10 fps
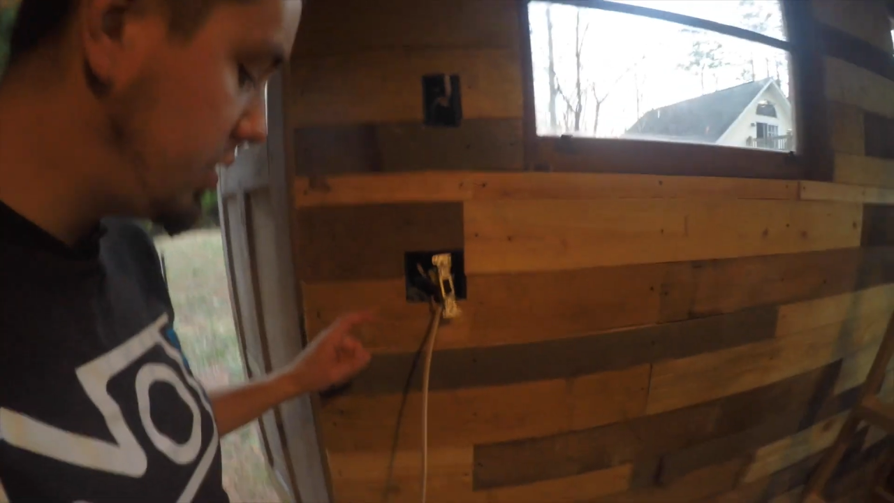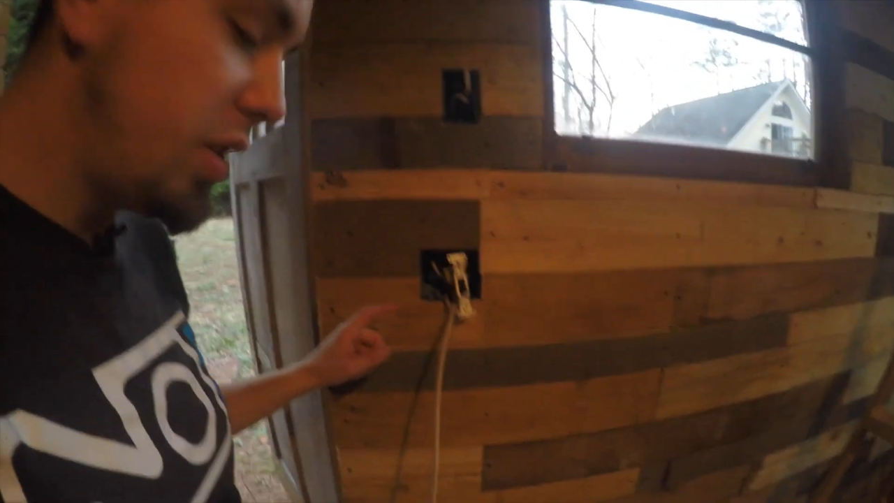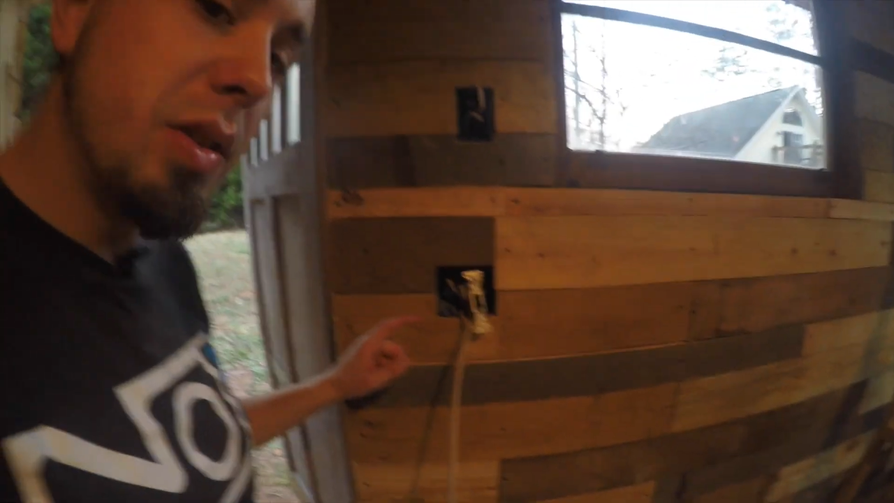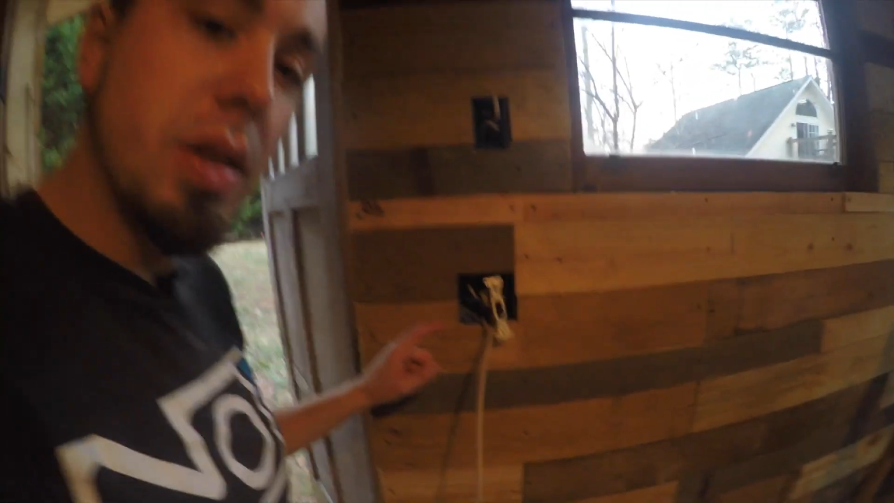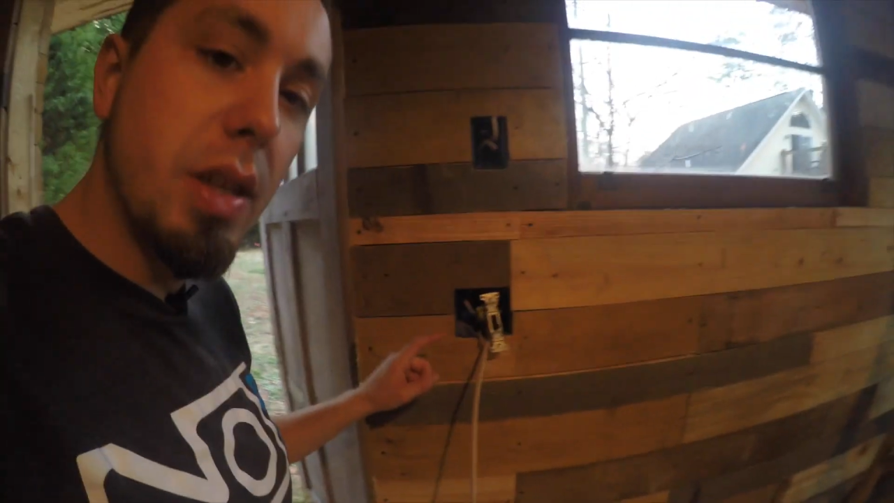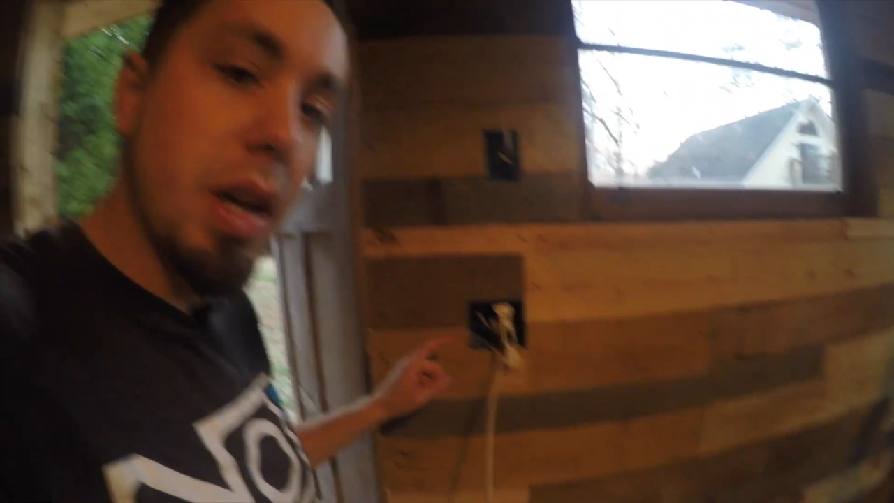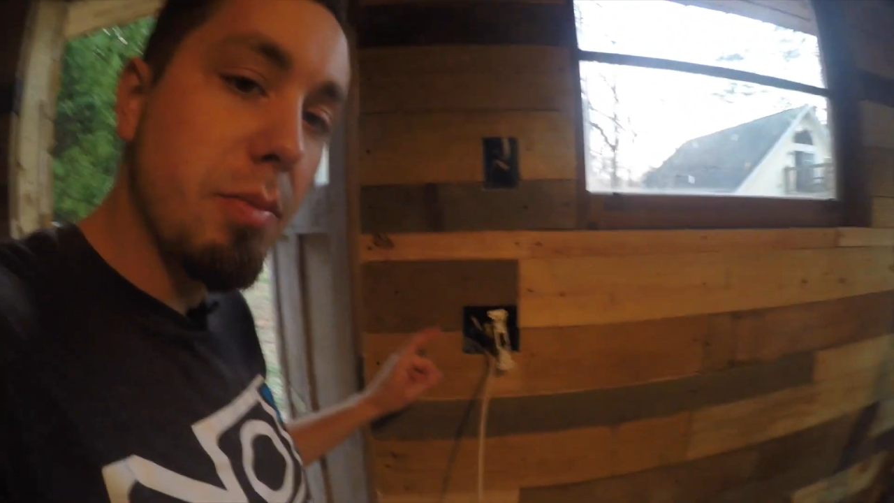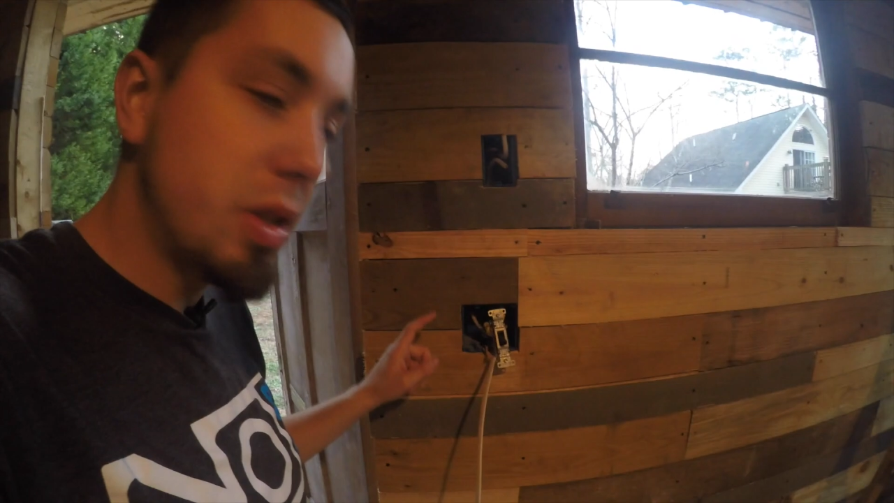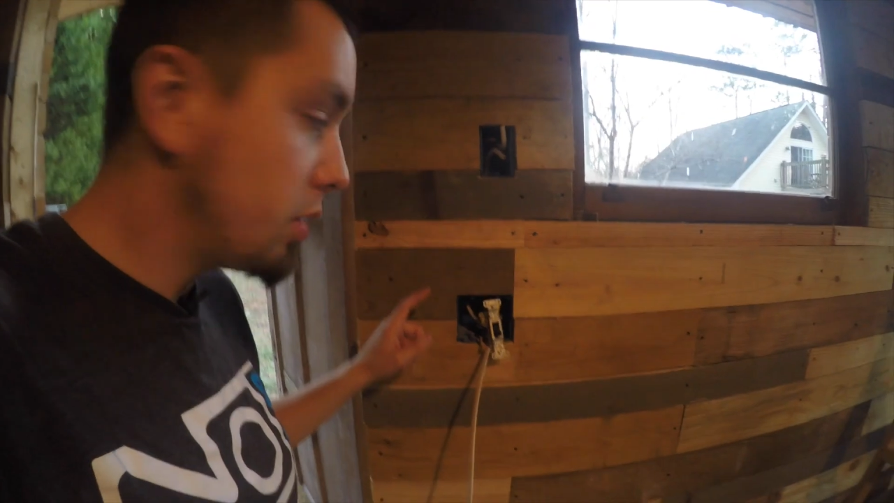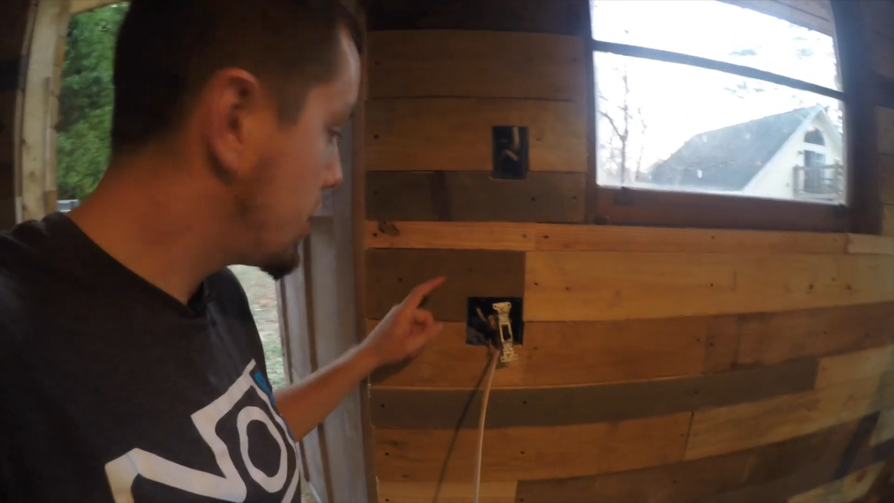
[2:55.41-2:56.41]
you can see, I'm
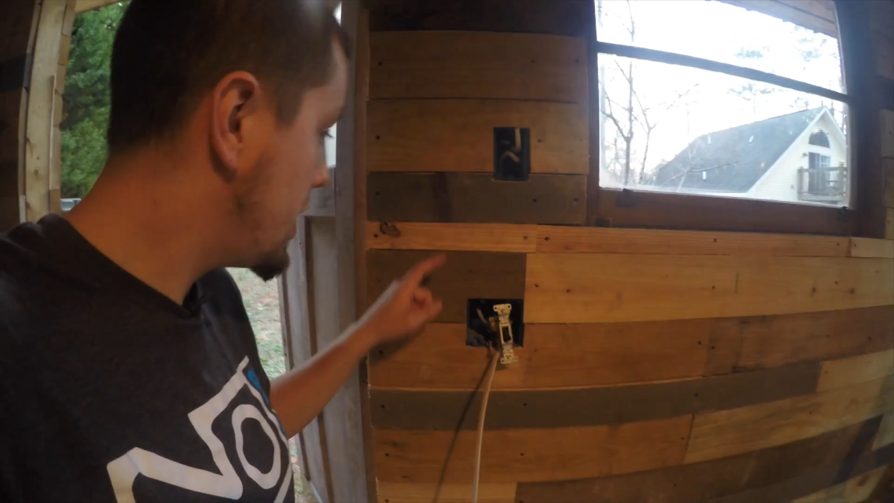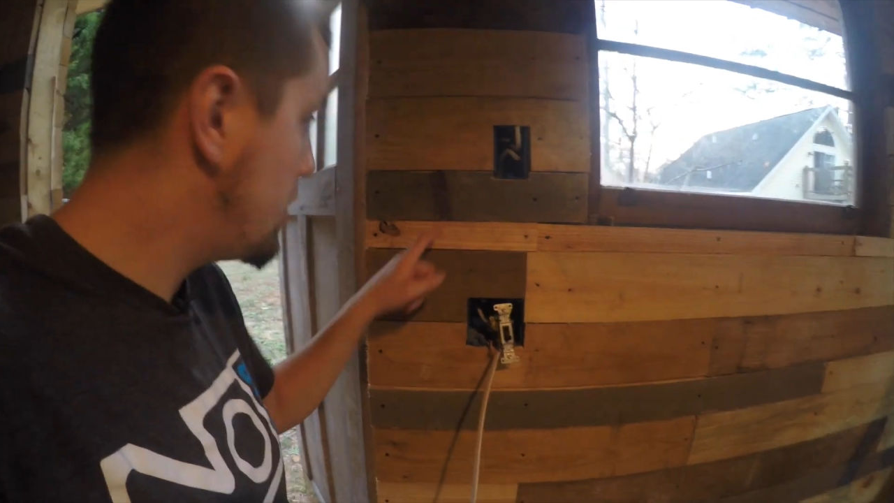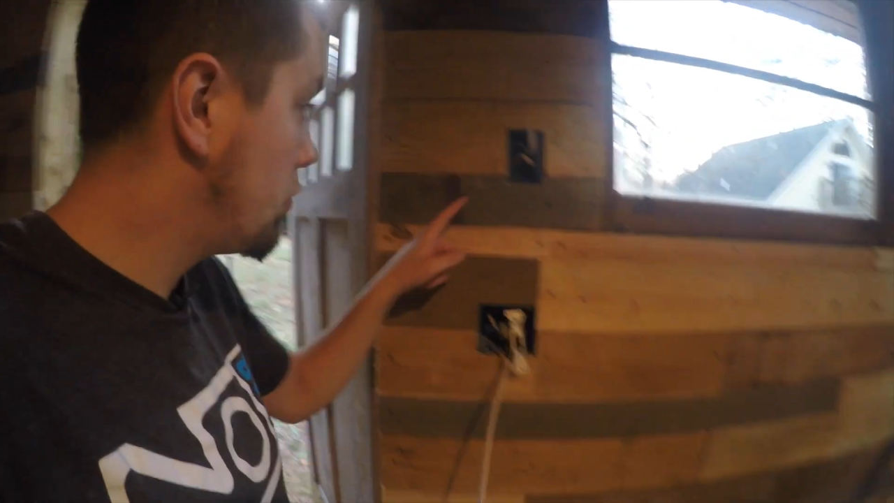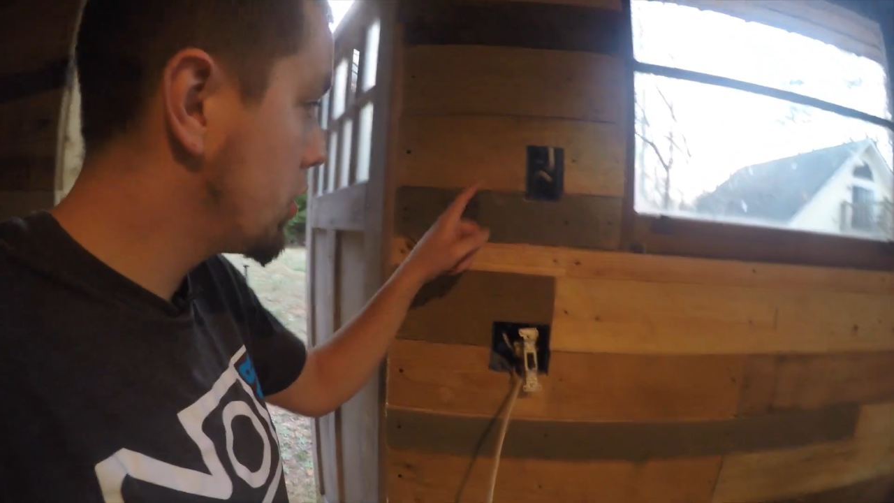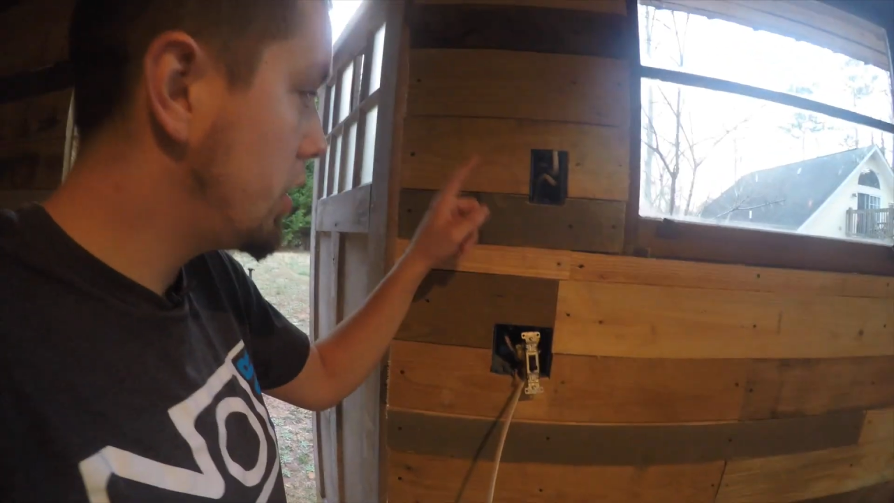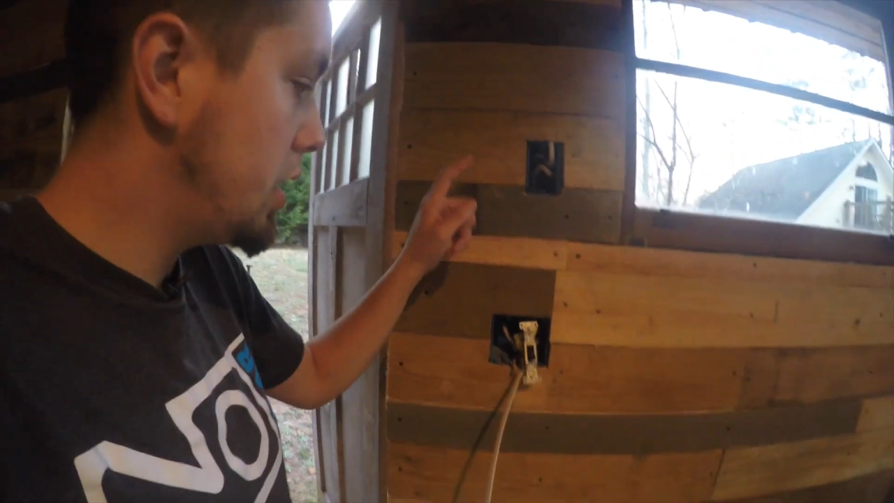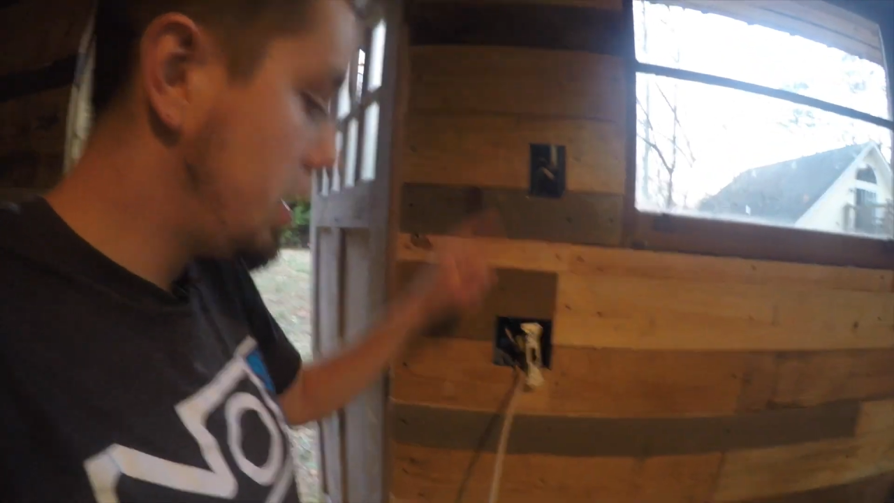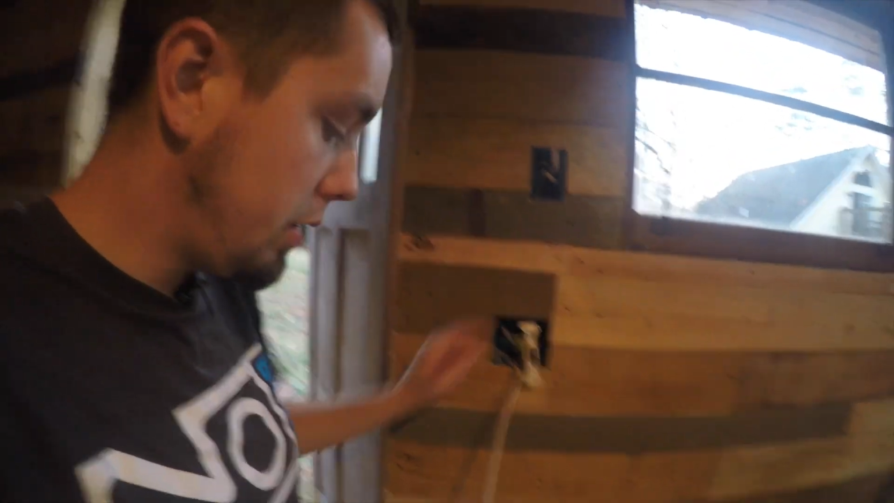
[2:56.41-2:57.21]
still kind of working on